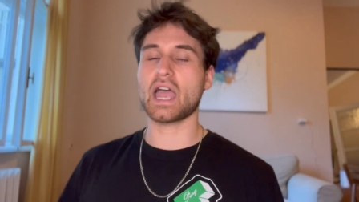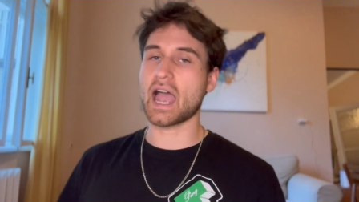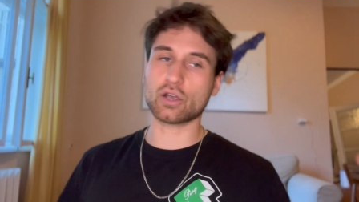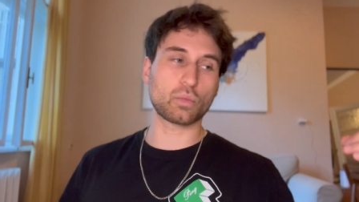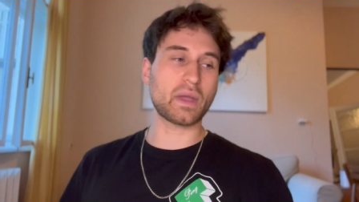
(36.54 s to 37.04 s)
I
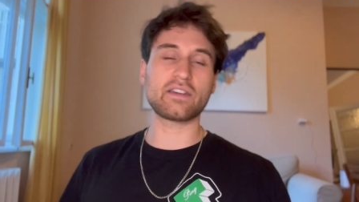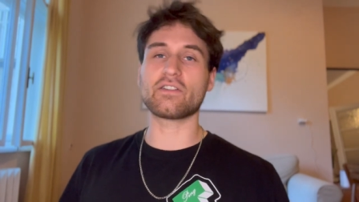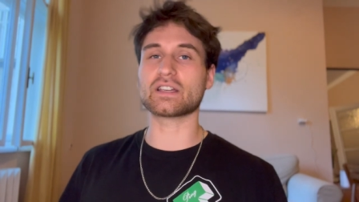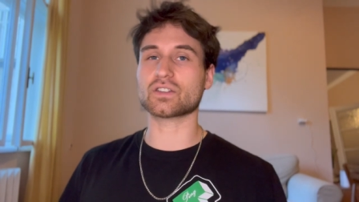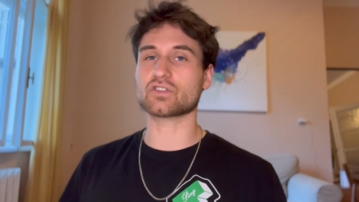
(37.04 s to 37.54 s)
could
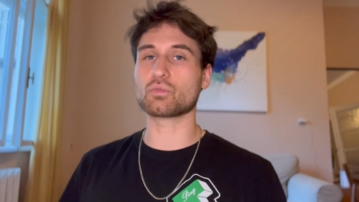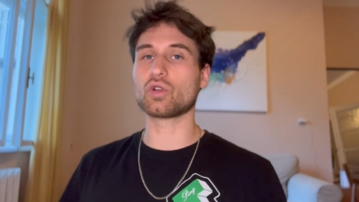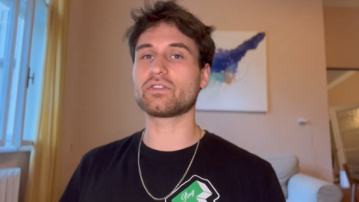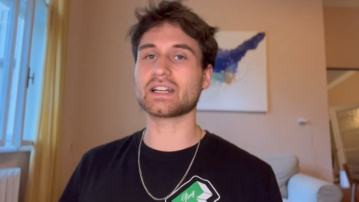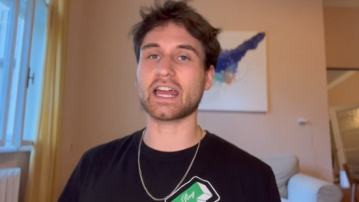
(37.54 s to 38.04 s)
manifest a small
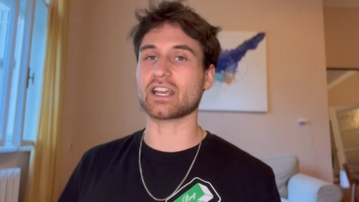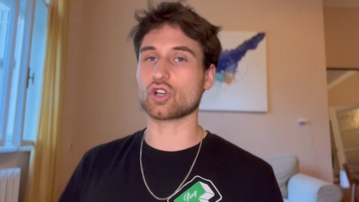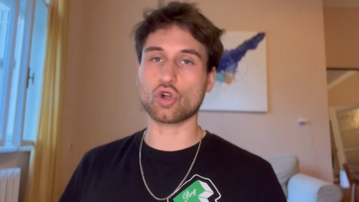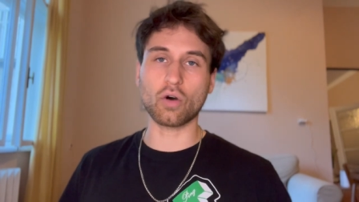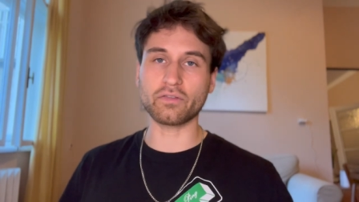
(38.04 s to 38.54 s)
thing like a
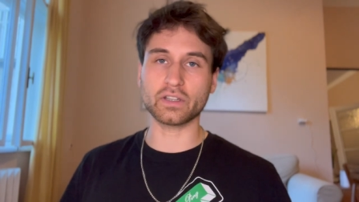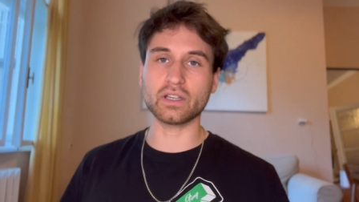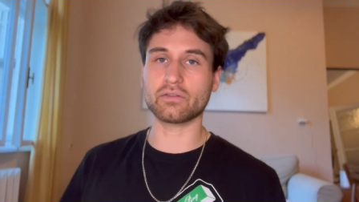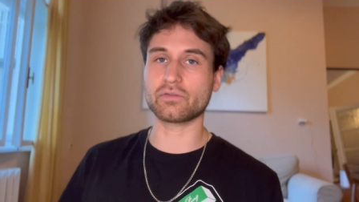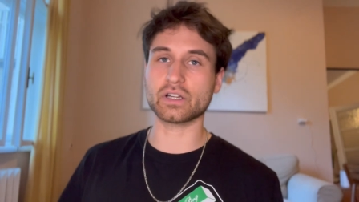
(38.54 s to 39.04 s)
coffee, a
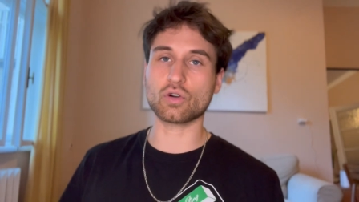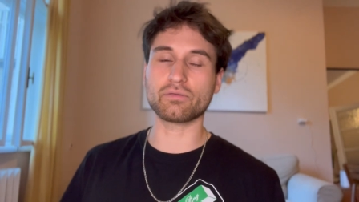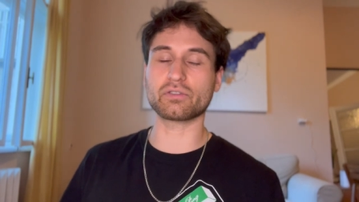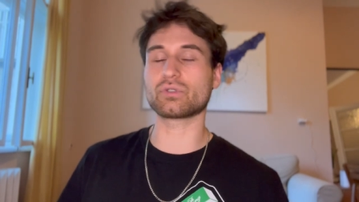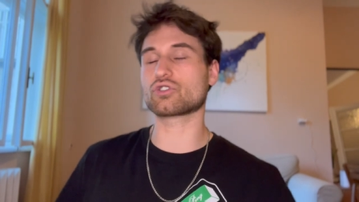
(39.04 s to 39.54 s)
free
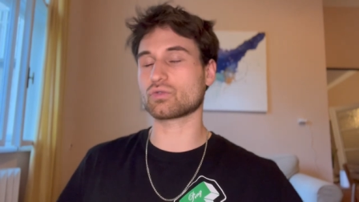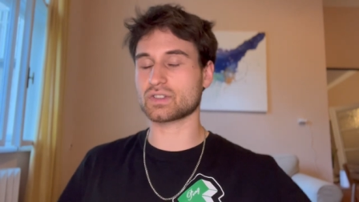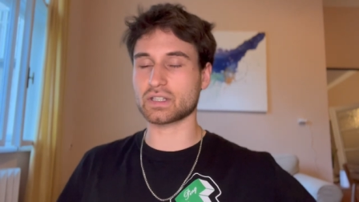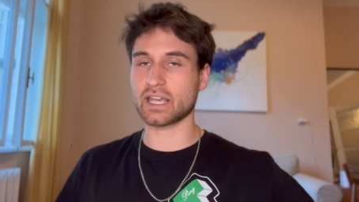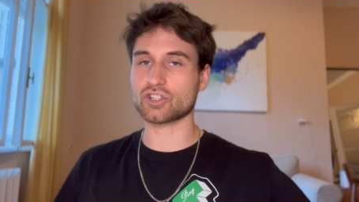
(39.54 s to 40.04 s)
coffee, which
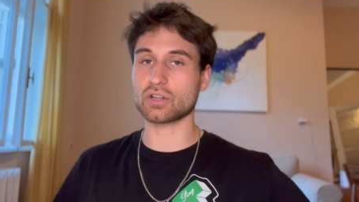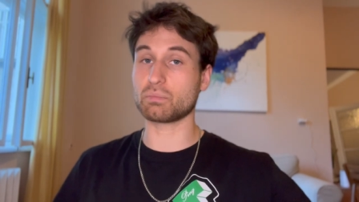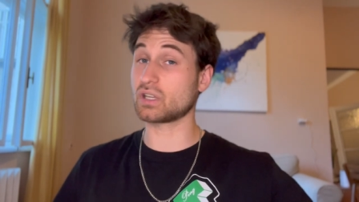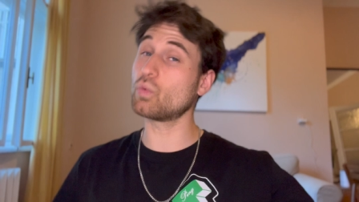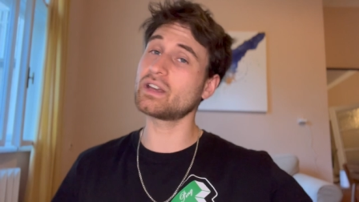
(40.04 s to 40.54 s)
was actually a
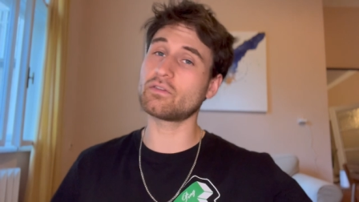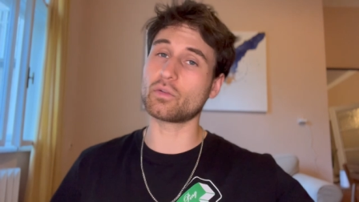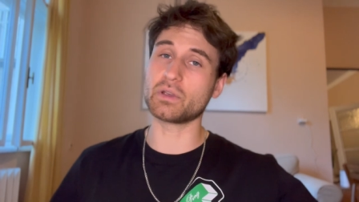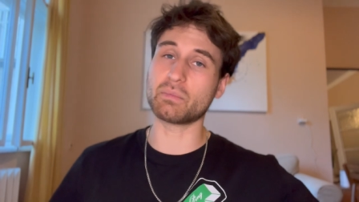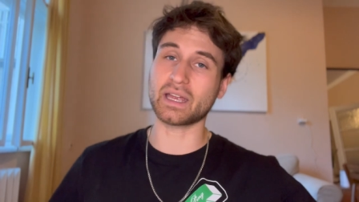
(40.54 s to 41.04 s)
big win for
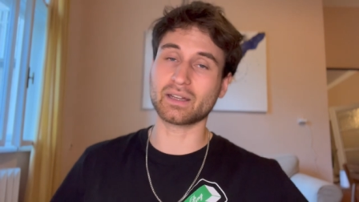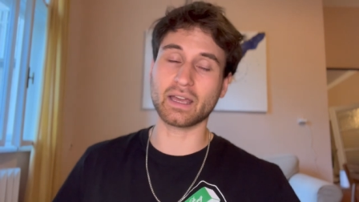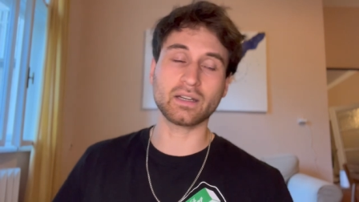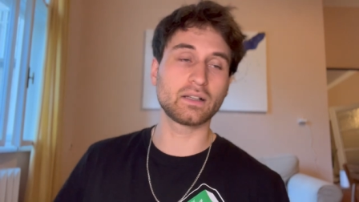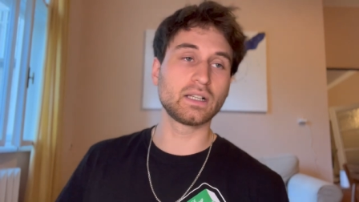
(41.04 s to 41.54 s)
me back then.